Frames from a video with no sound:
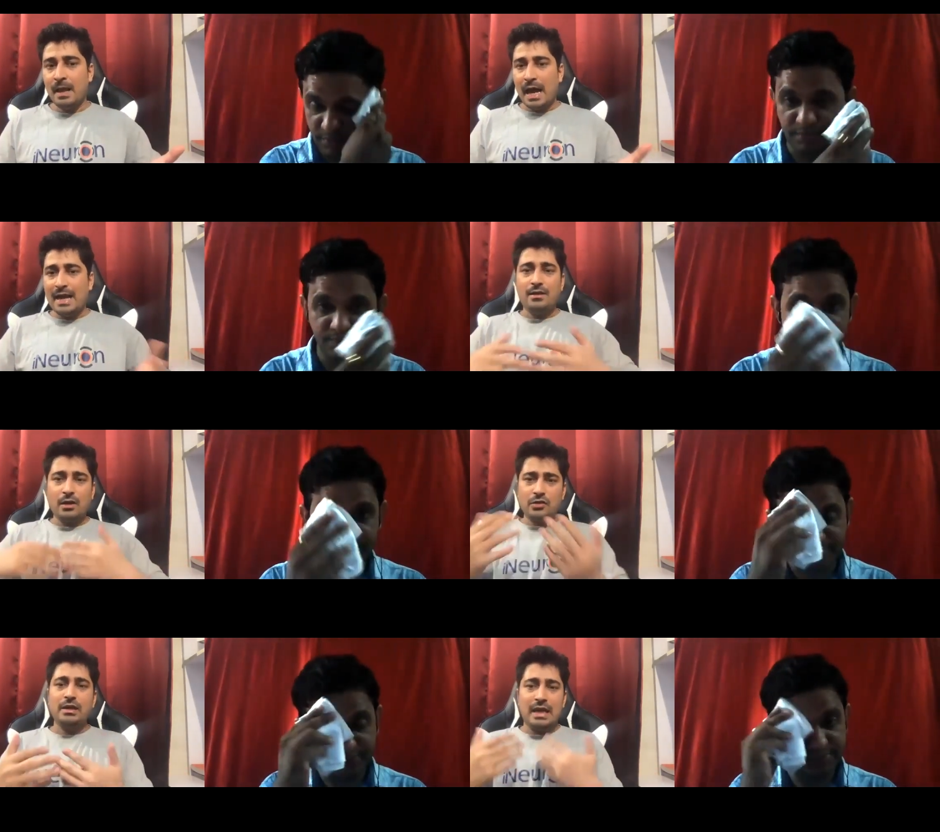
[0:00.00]
Speaker 1: and not
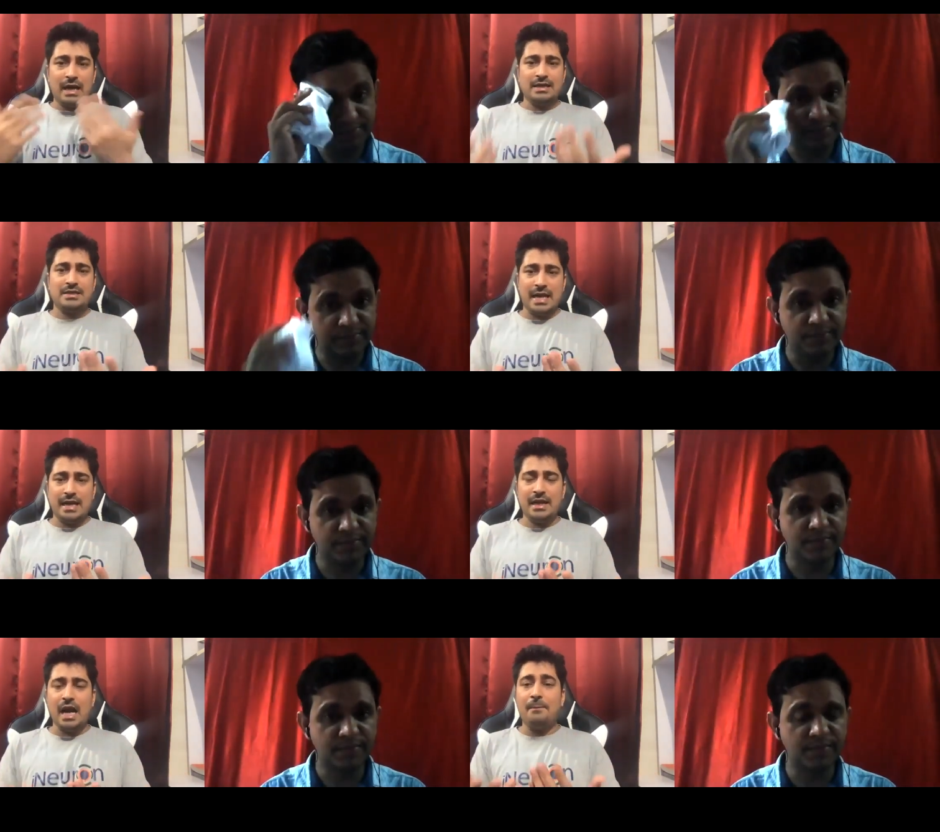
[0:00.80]
only
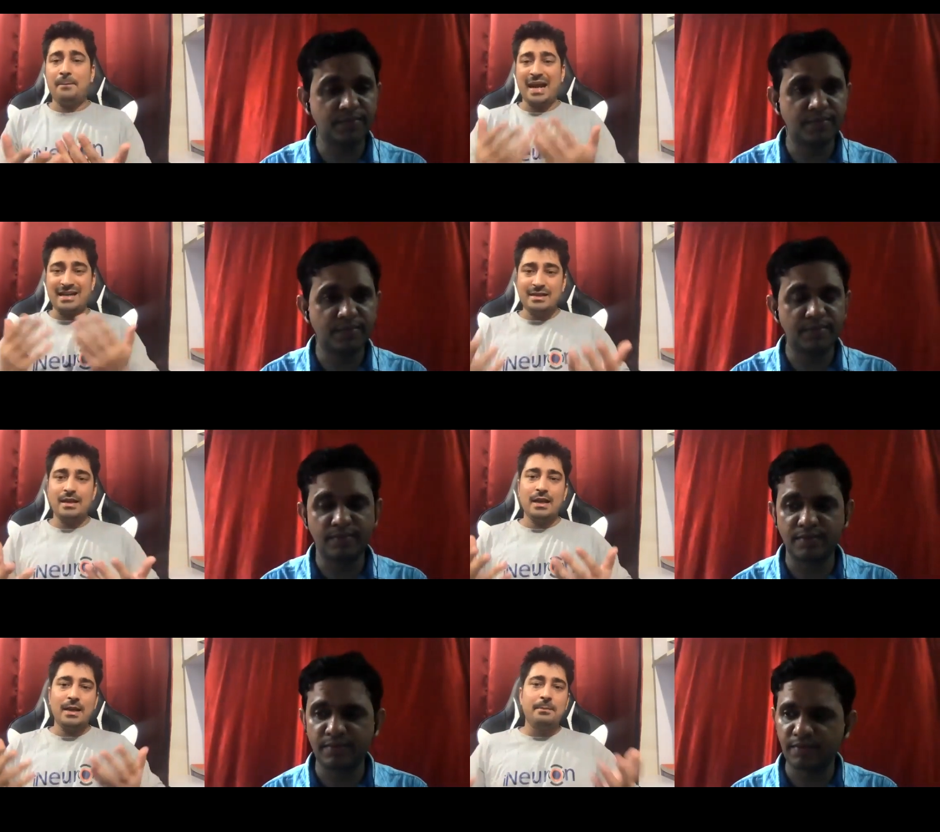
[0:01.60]
understanding, a practical
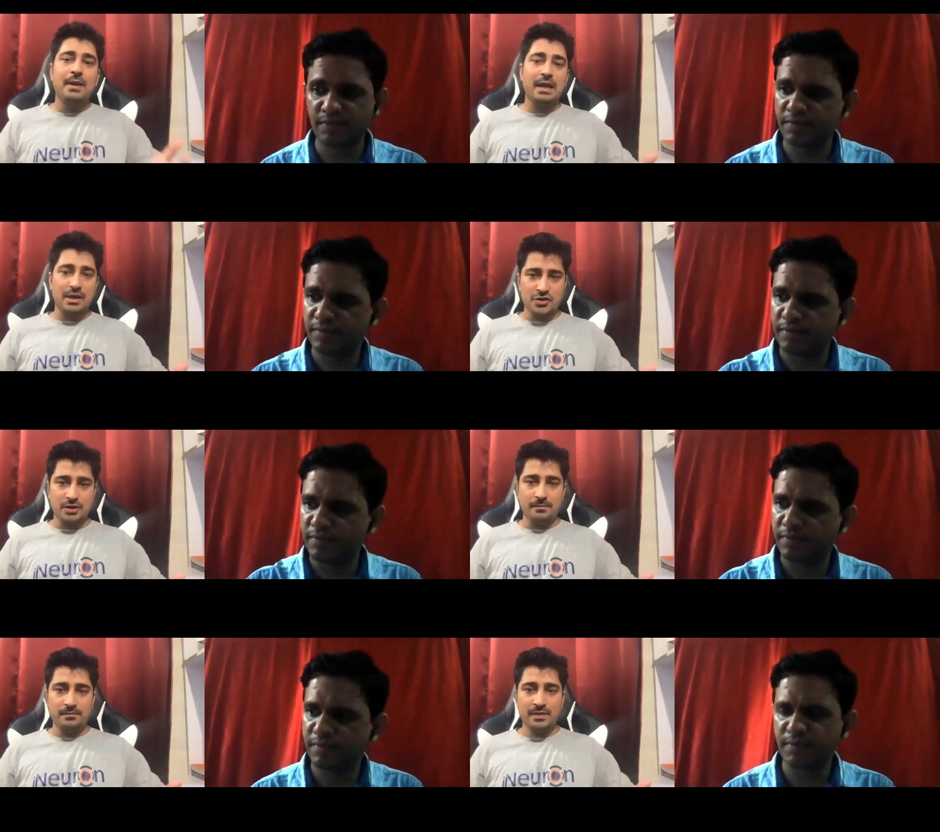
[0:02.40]
implication
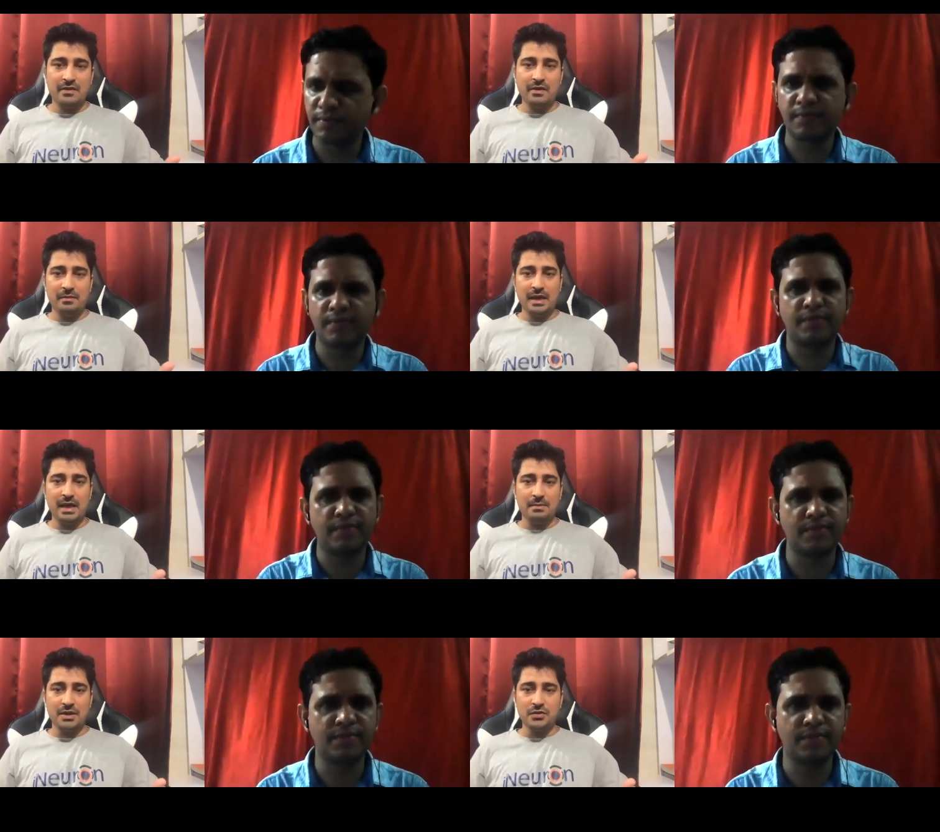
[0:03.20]
they will be
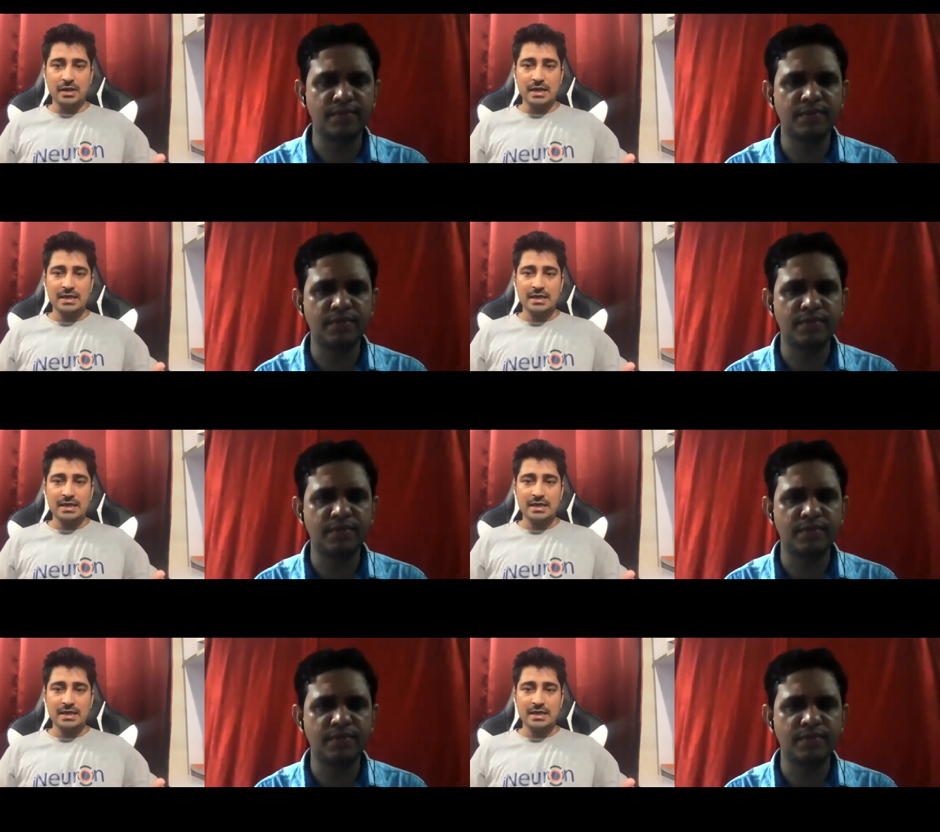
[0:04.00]
able to get.